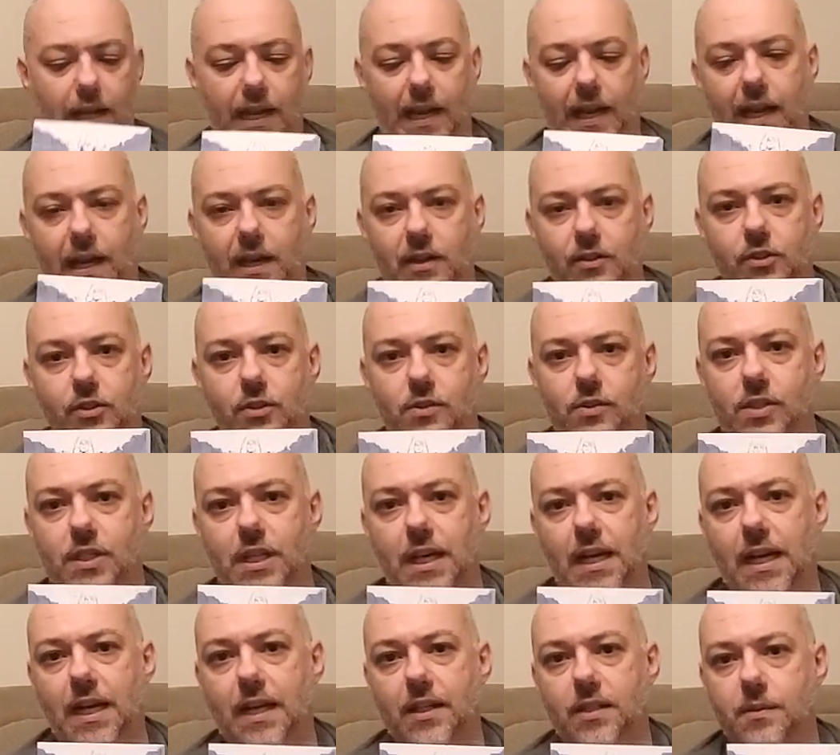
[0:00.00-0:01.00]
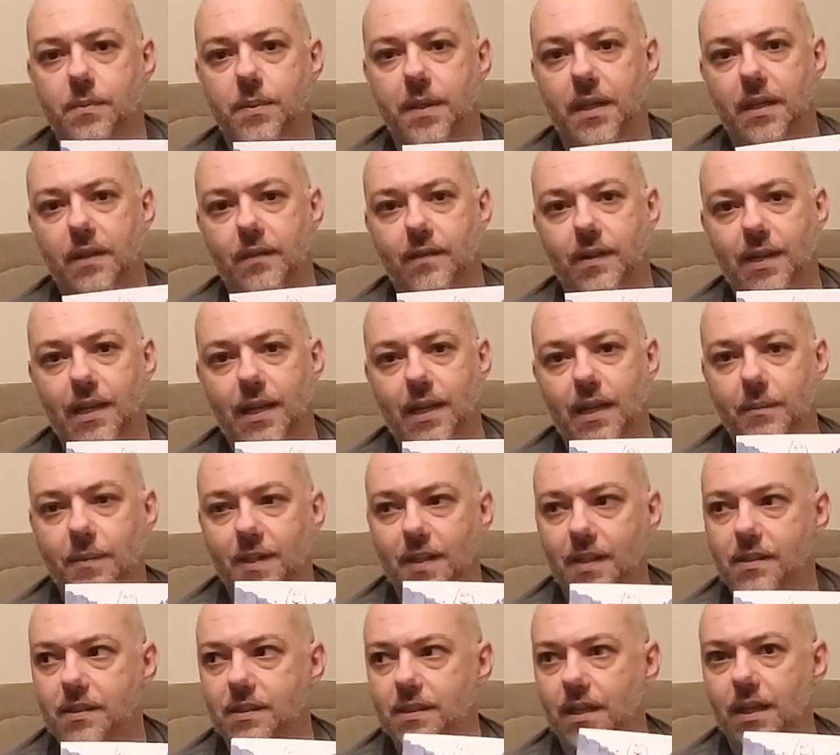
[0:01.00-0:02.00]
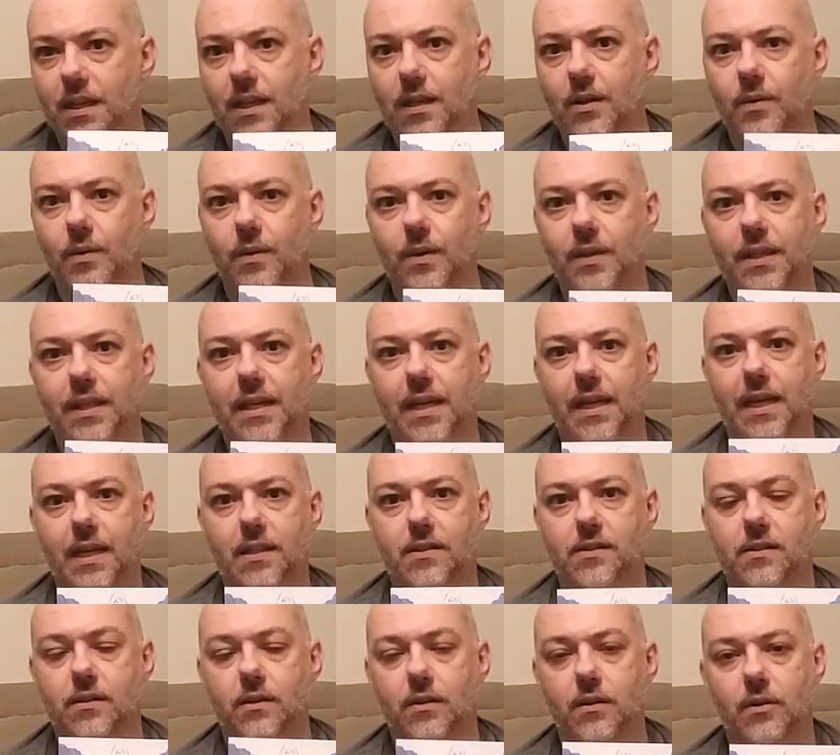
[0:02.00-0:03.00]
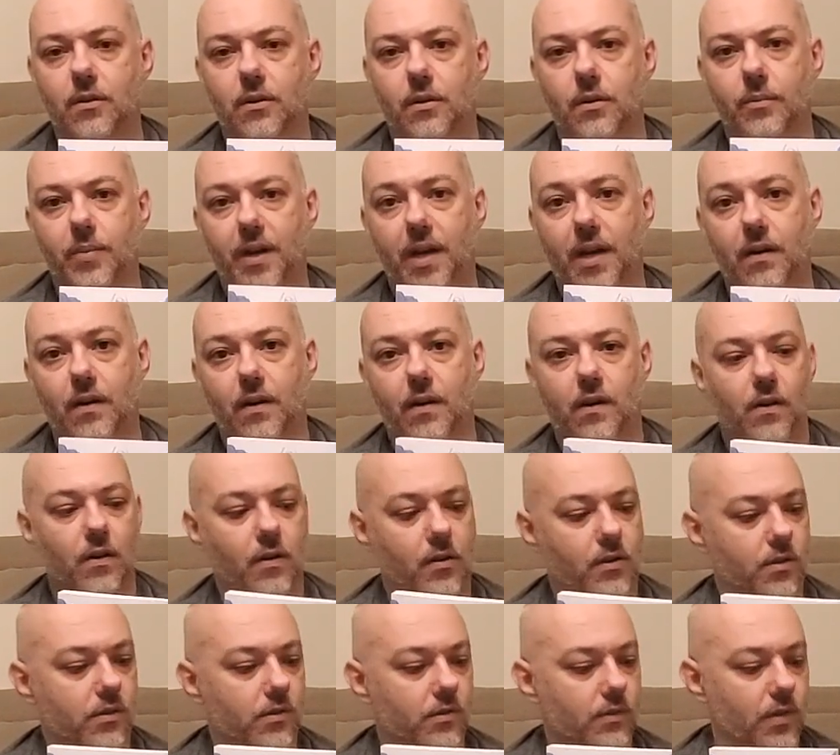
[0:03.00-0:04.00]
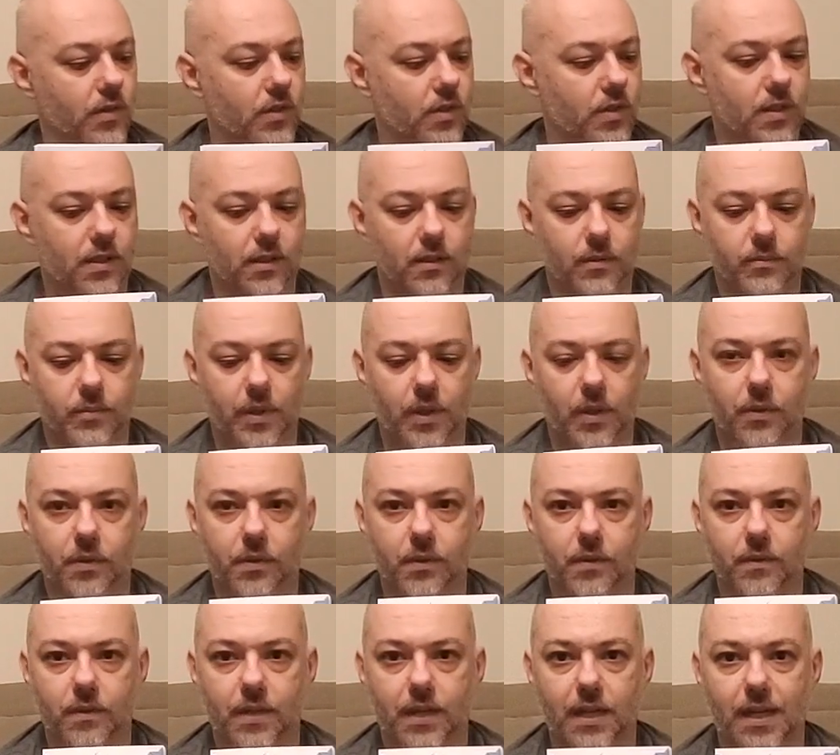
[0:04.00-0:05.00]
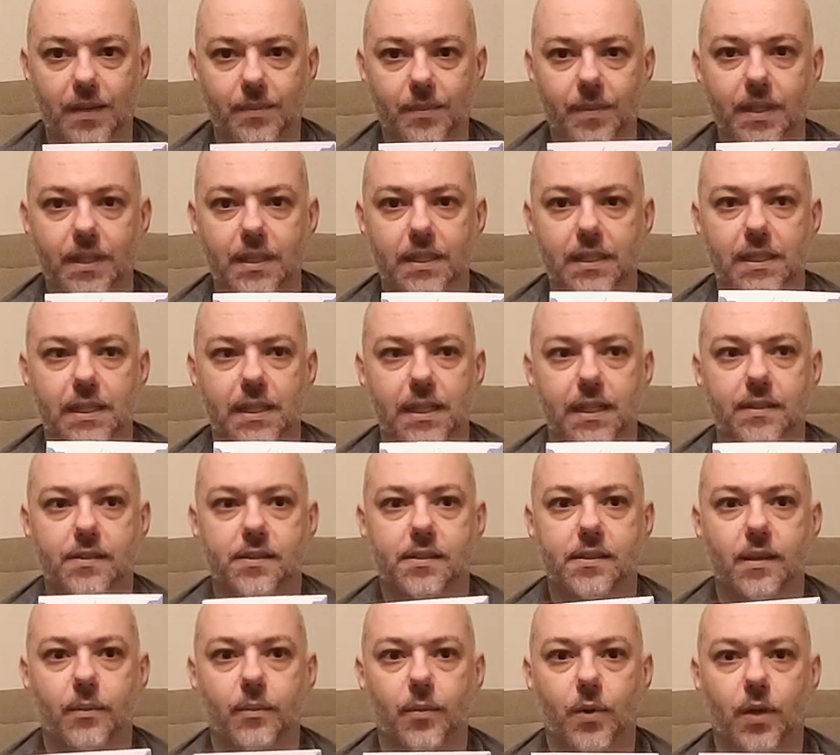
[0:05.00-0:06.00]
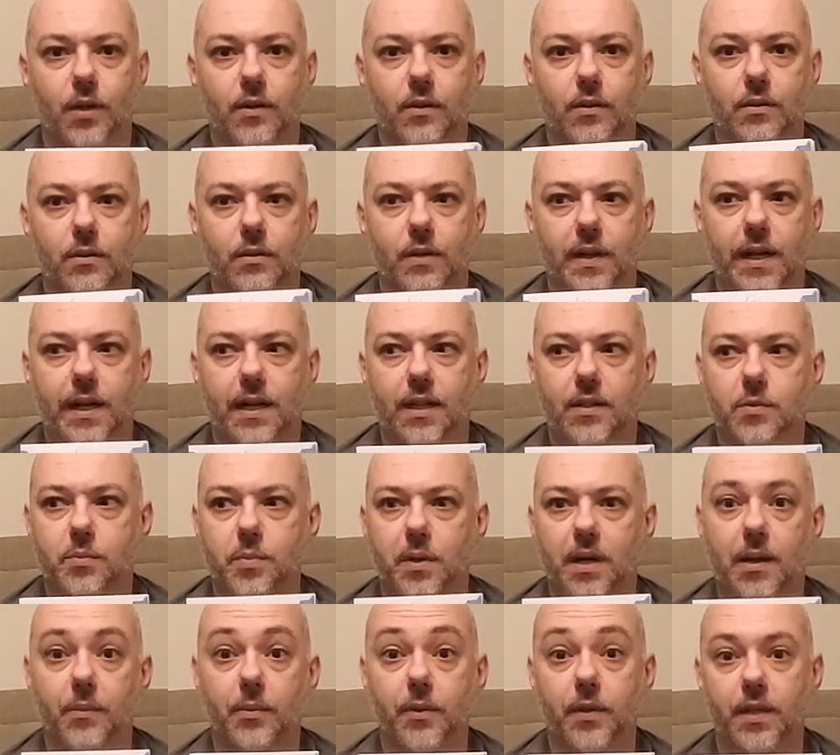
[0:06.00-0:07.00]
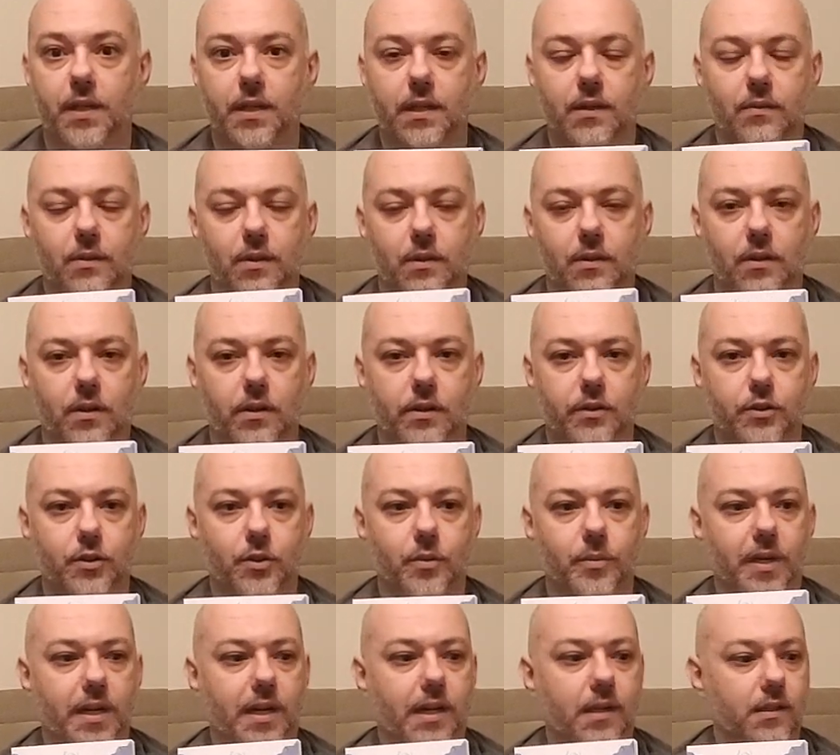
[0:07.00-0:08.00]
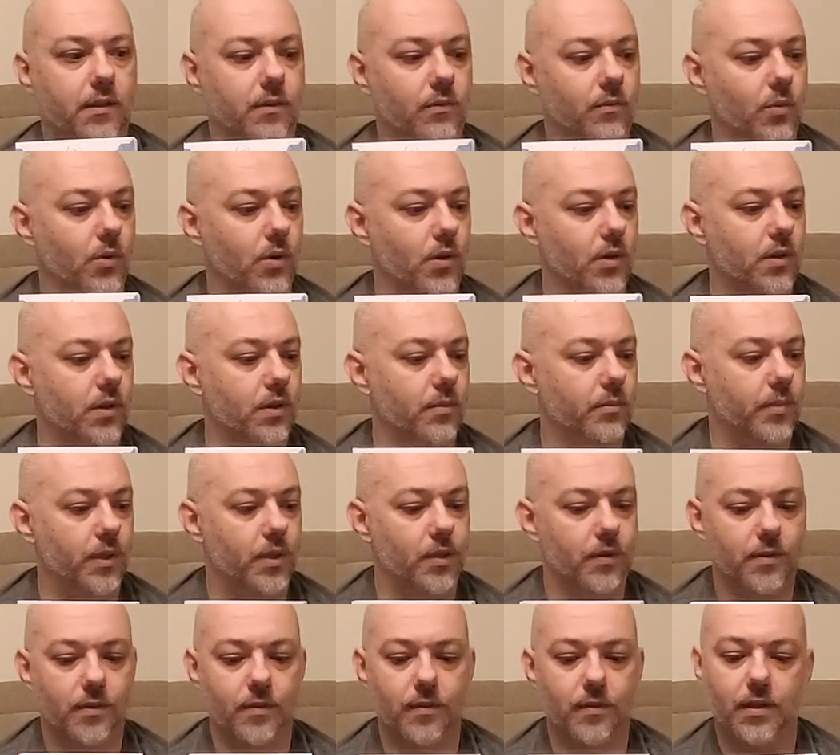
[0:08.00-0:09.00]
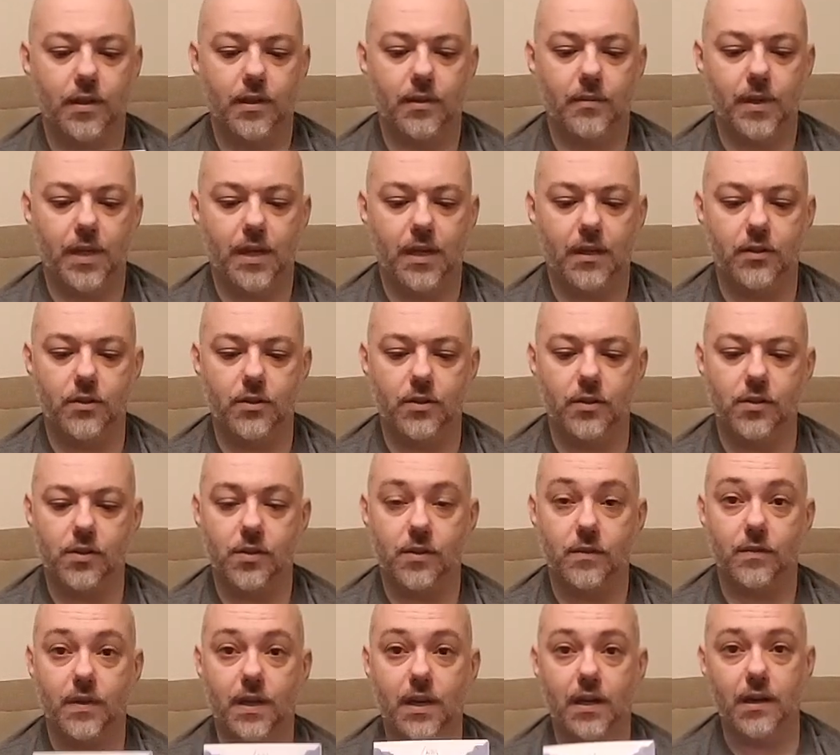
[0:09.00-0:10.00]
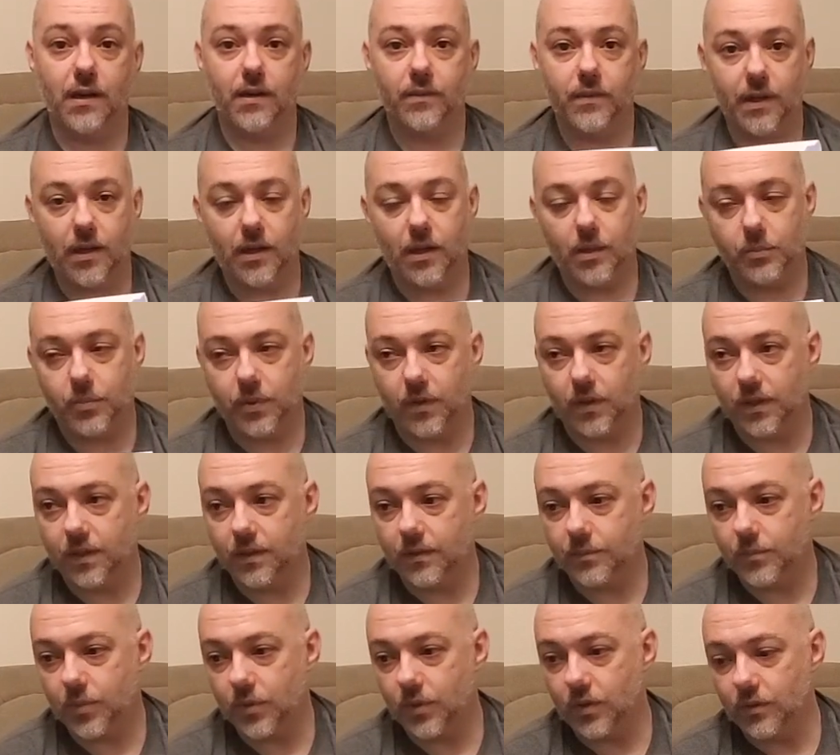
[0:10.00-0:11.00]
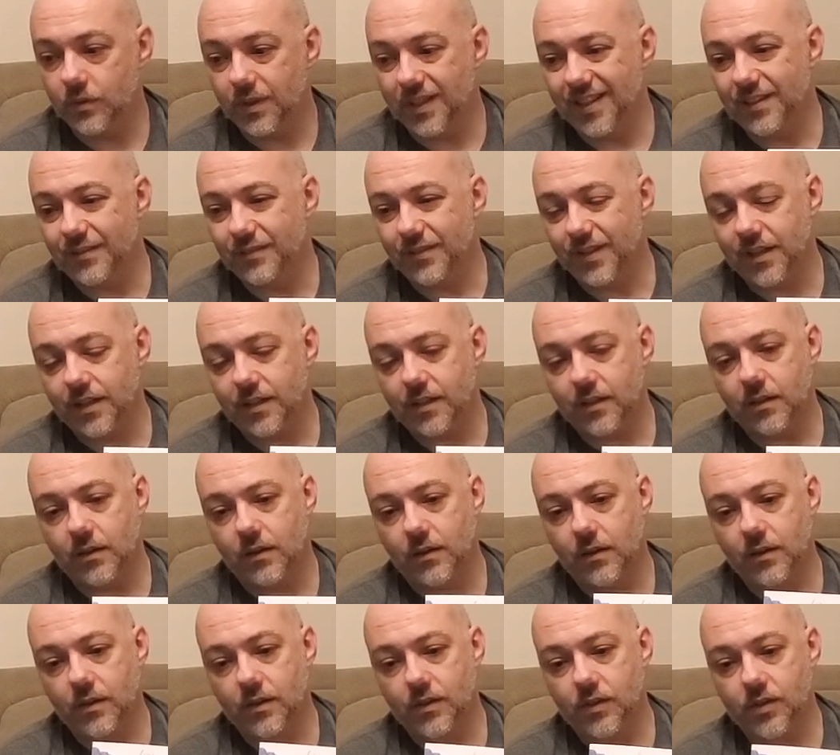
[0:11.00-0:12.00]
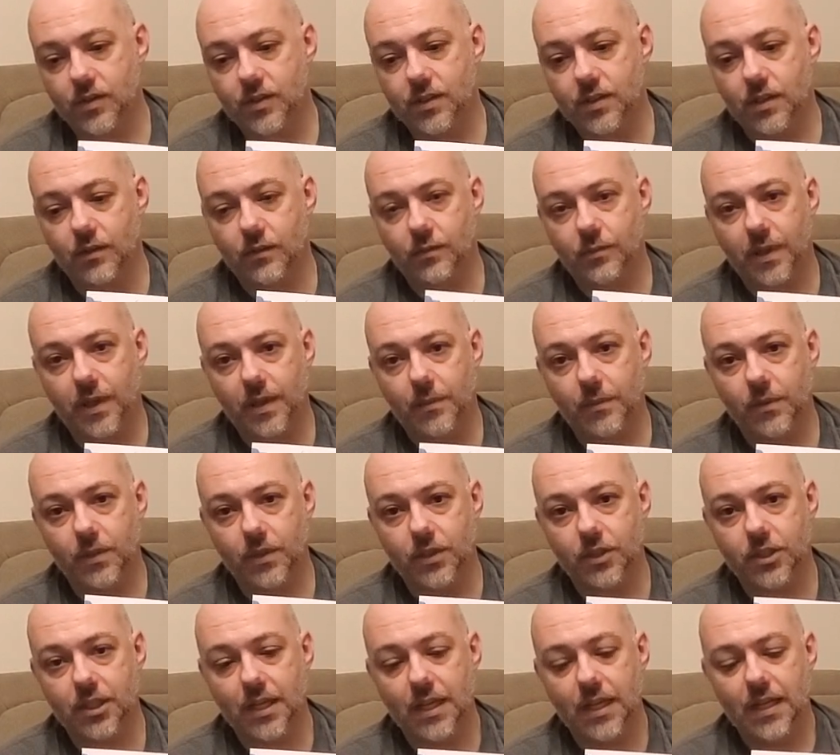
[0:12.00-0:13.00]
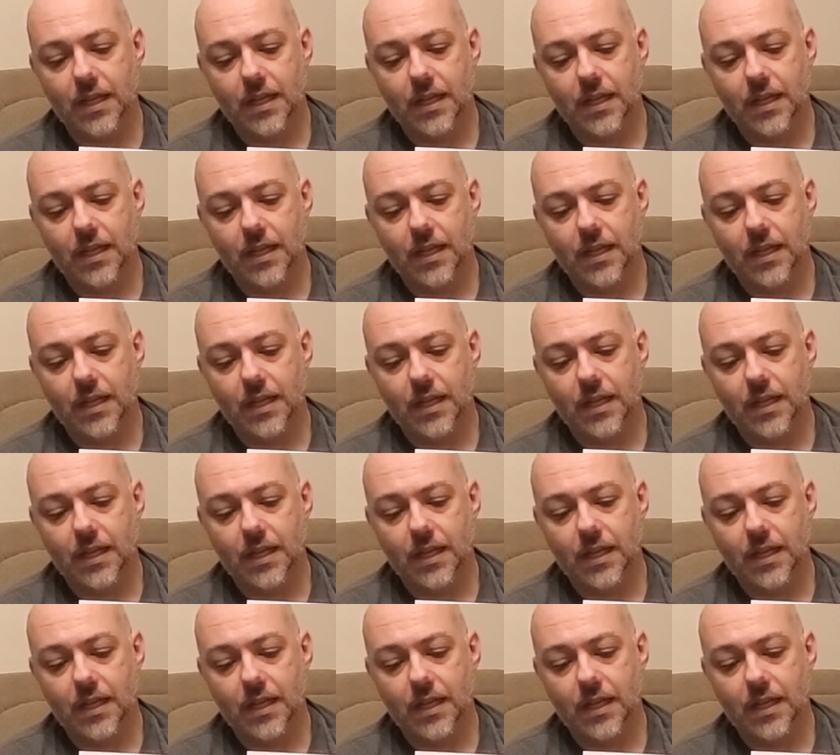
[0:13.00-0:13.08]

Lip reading: Andrew's not as big of a name. He's equally as good or better cartoonist than both of them, and someone who has probably an even larger body of work than both of them. Andrew's a very, very prolific artist, self-published.